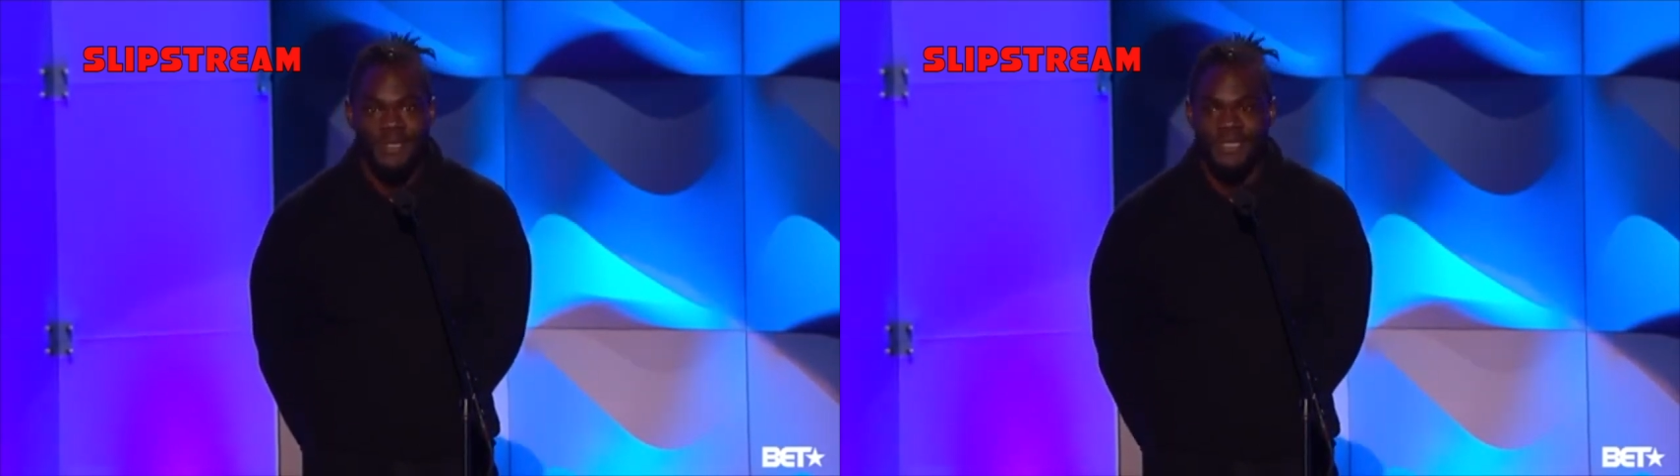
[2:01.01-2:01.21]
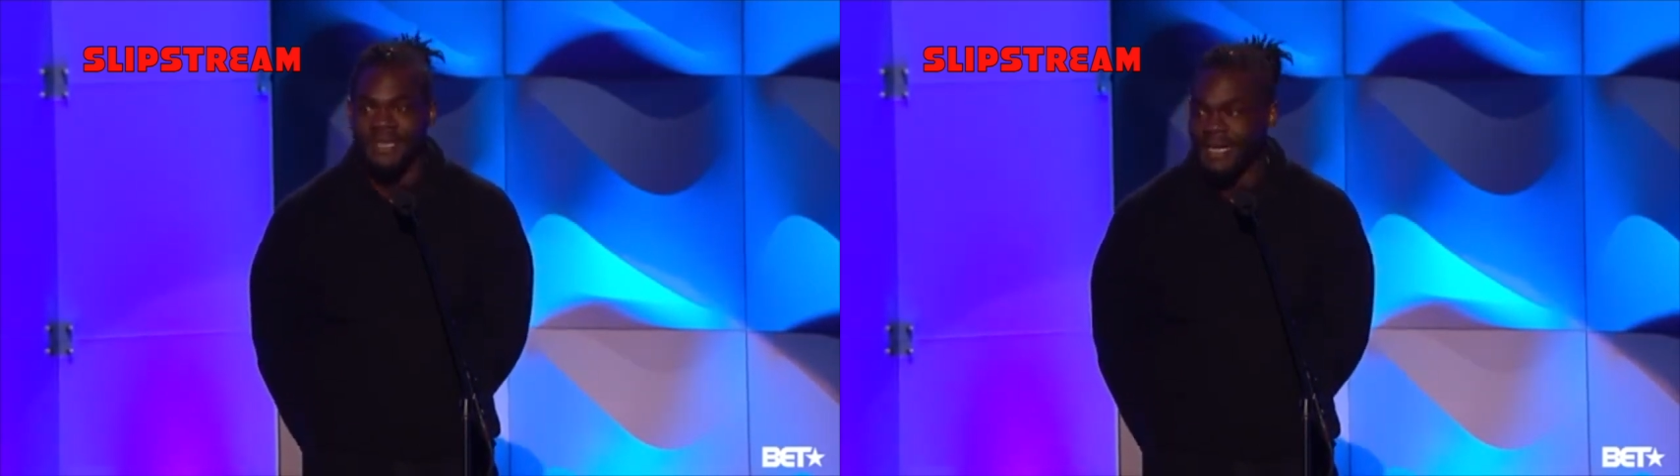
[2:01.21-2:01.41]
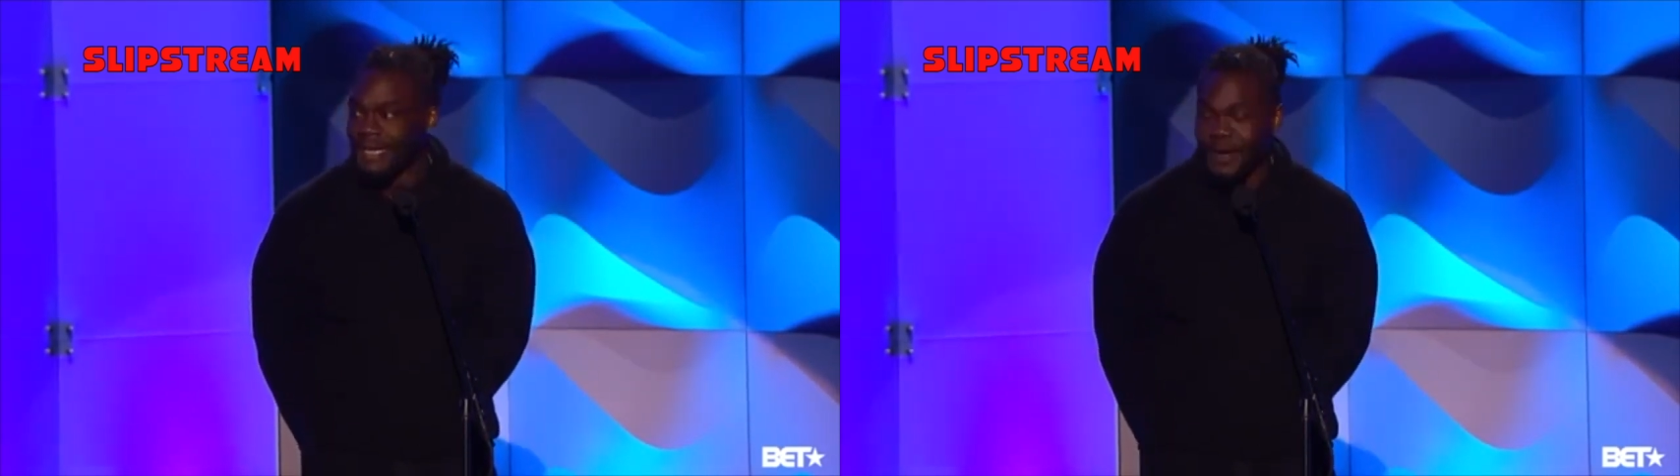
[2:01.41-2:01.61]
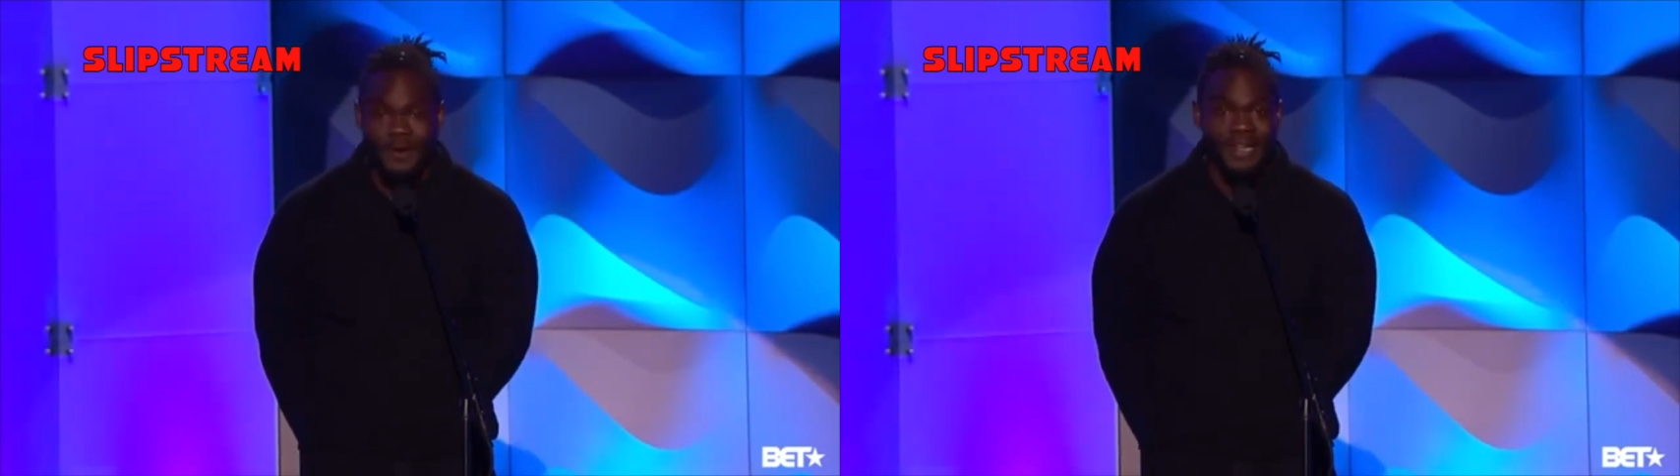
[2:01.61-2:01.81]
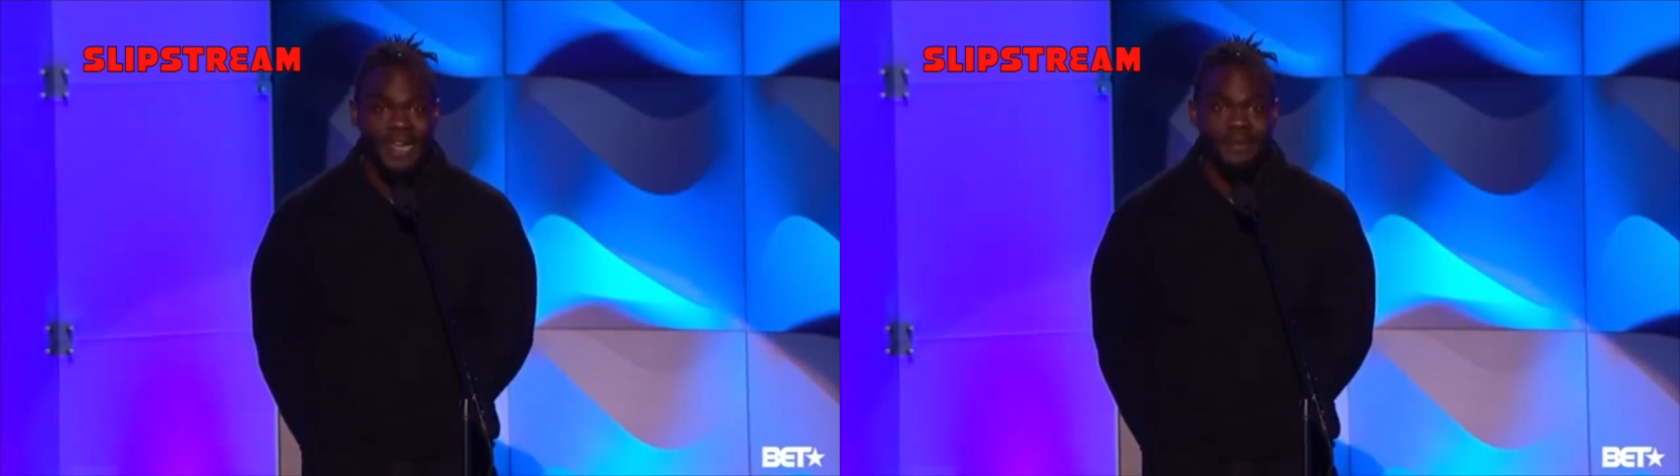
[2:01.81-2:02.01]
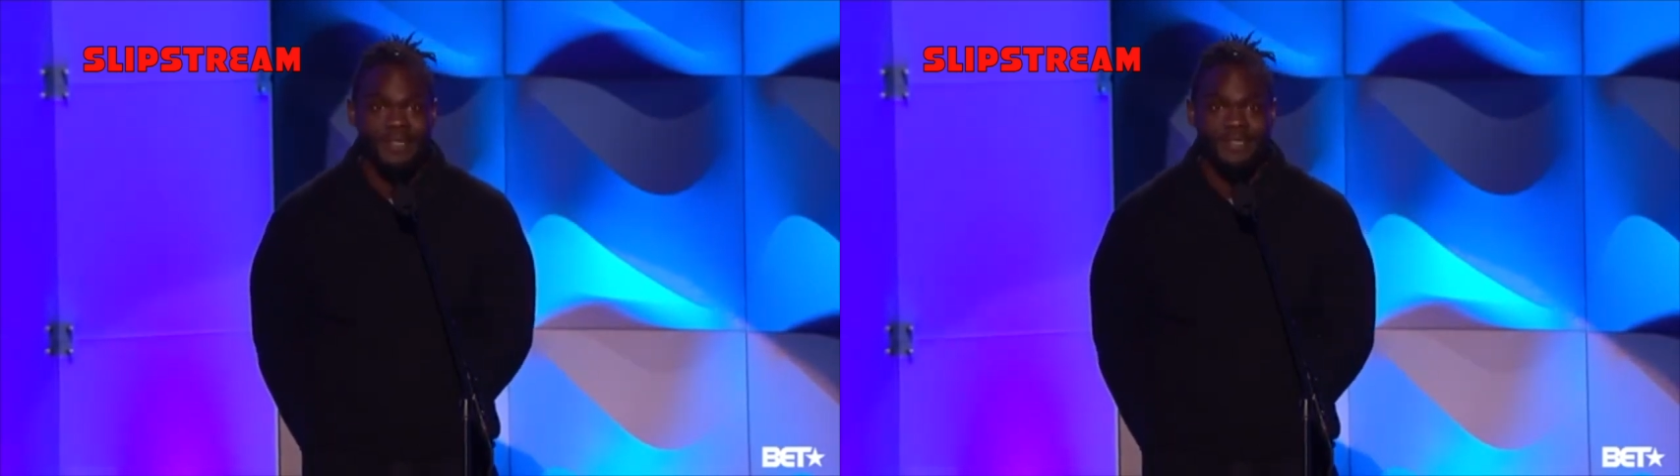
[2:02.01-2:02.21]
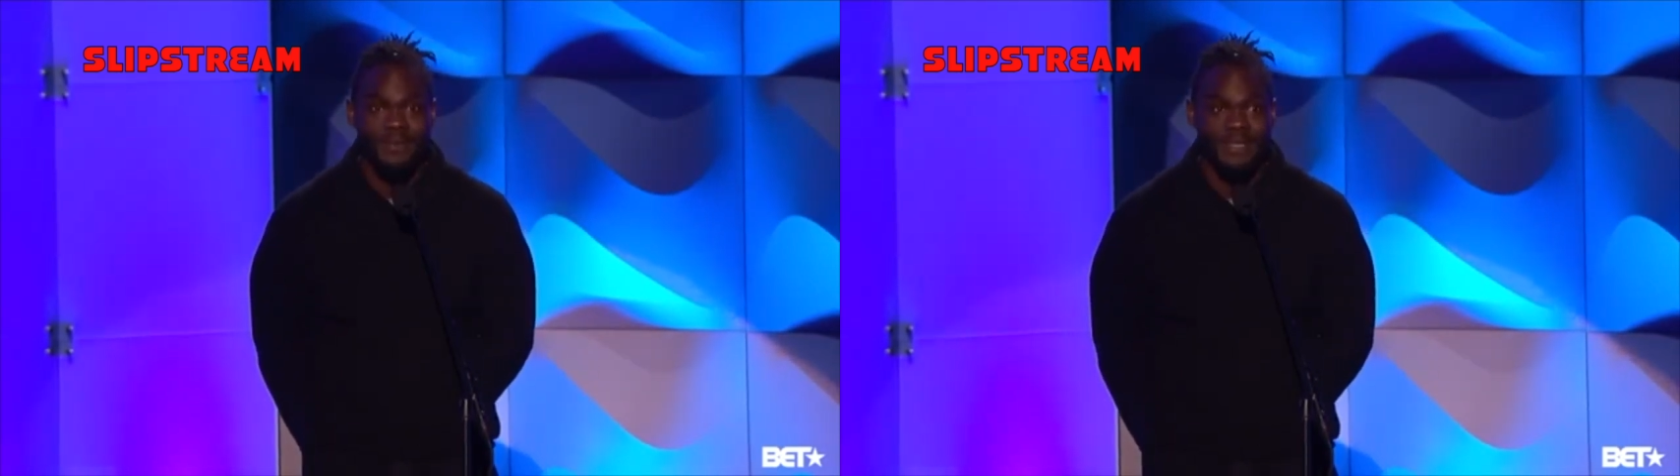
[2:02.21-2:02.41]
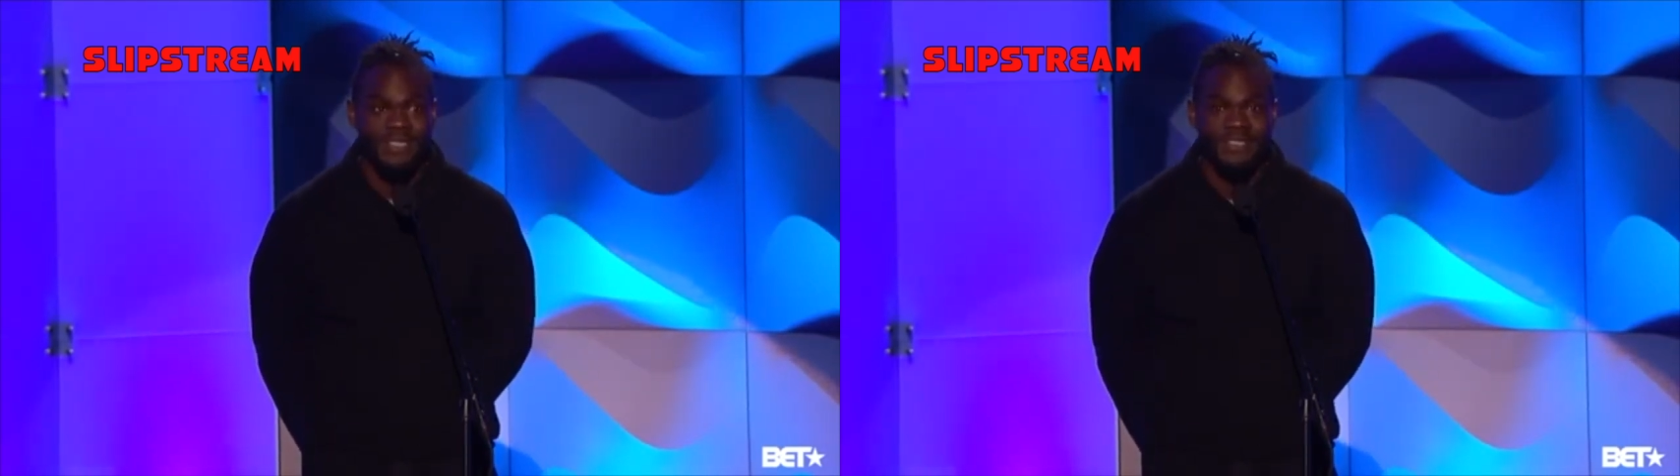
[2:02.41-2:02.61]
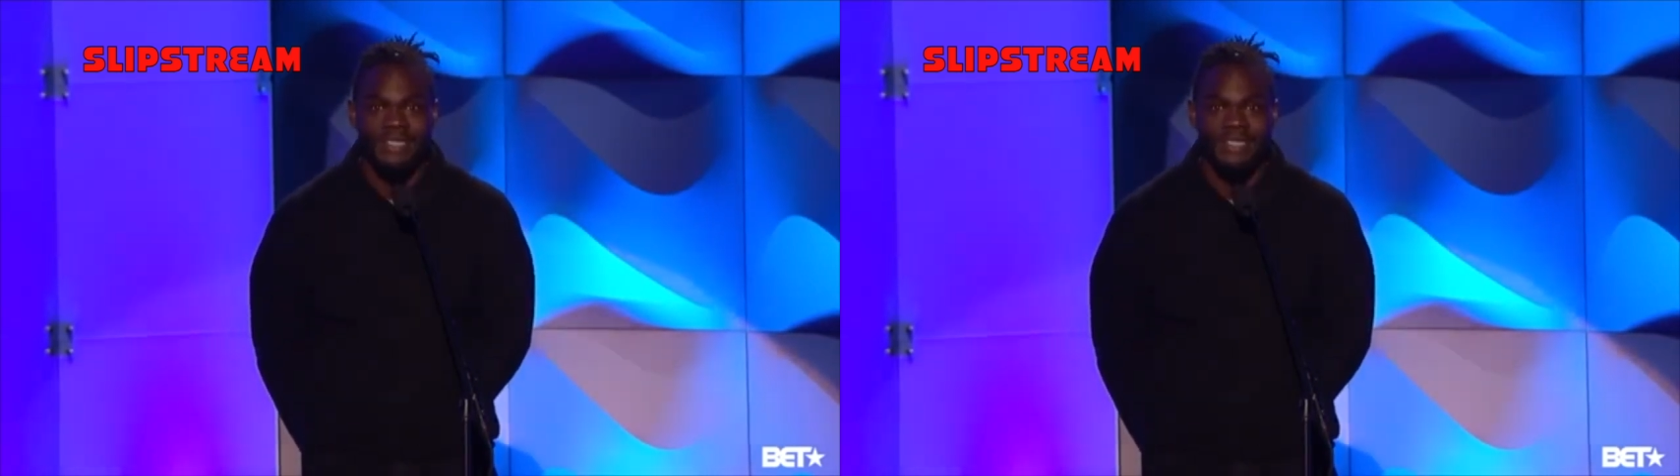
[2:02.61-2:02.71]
but they only gave me so many